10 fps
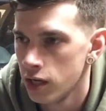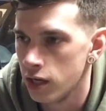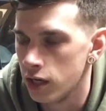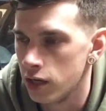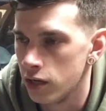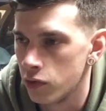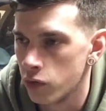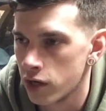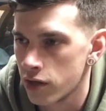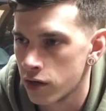Uh,
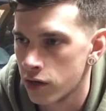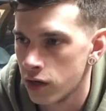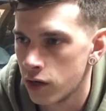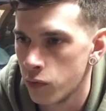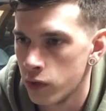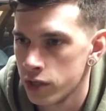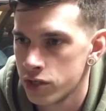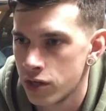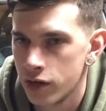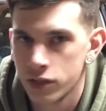where the car was
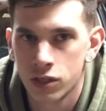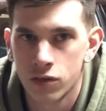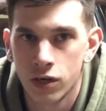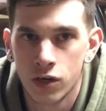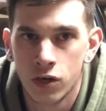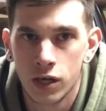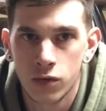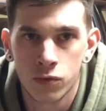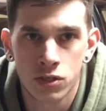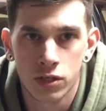starting to run
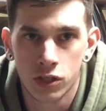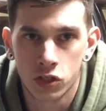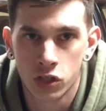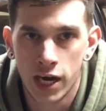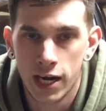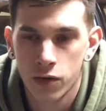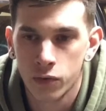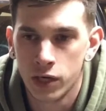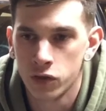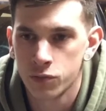hot was on the track
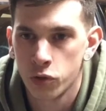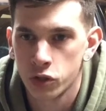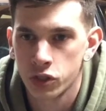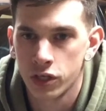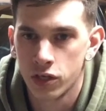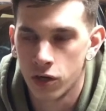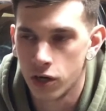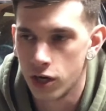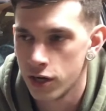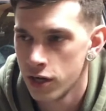when I was pushing it
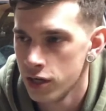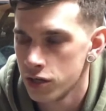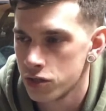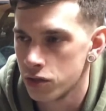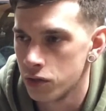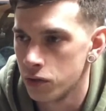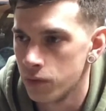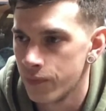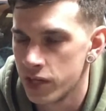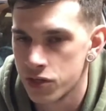hard.
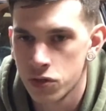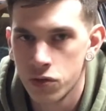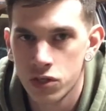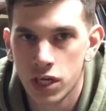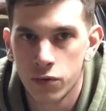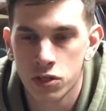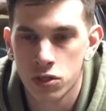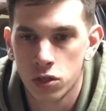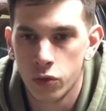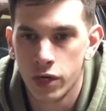So as soon as I would
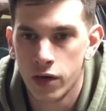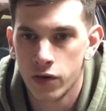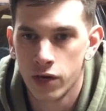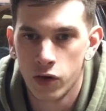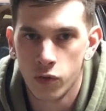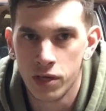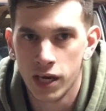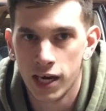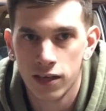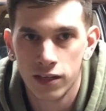slow down and I would be
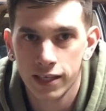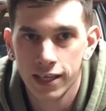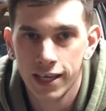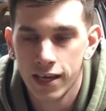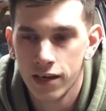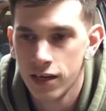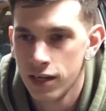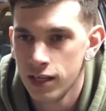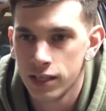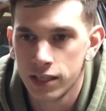idling again,
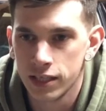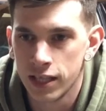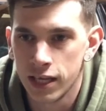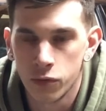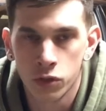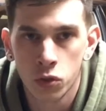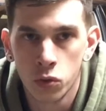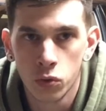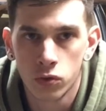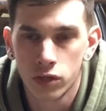then it would
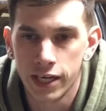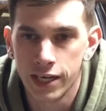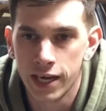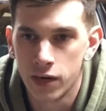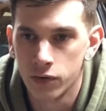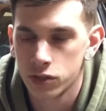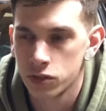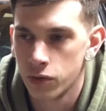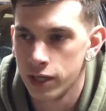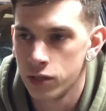cool right down.
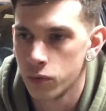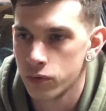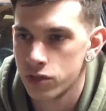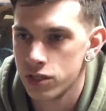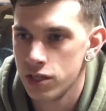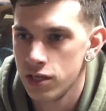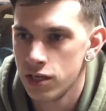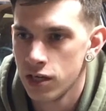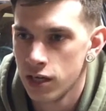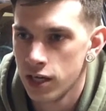So I don't
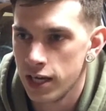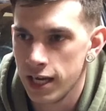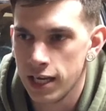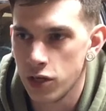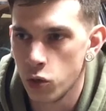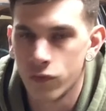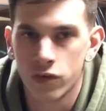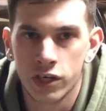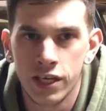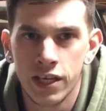see any
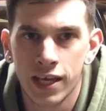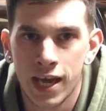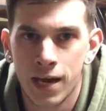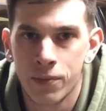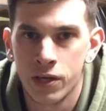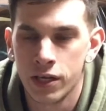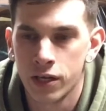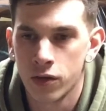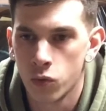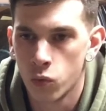overheating
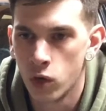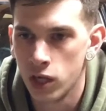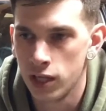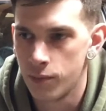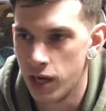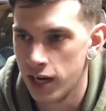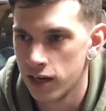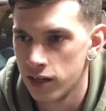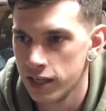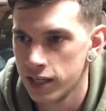happening while I'm
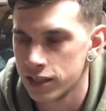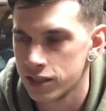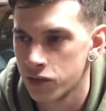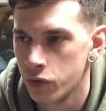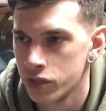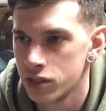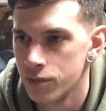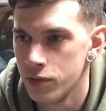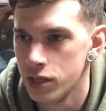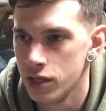idling. It's going to
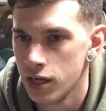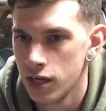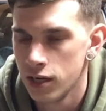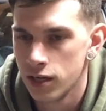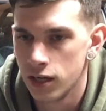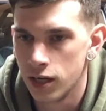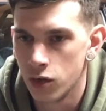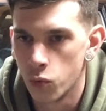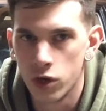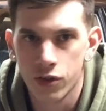be uh,
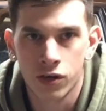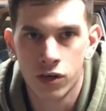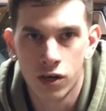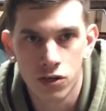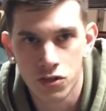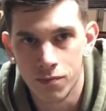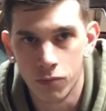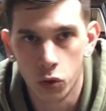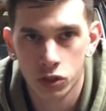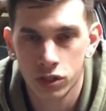while the car is in
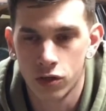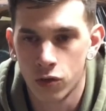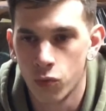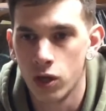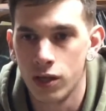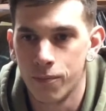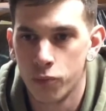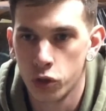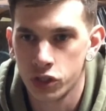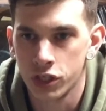motion or while I'm
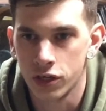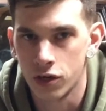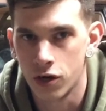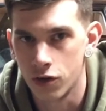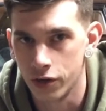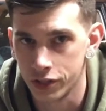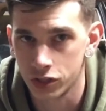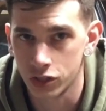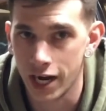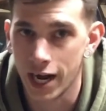pushing it hard on the
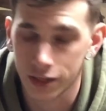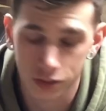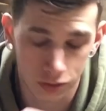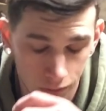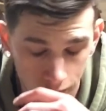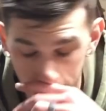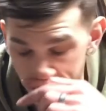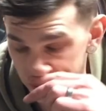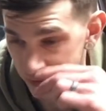track. So uh,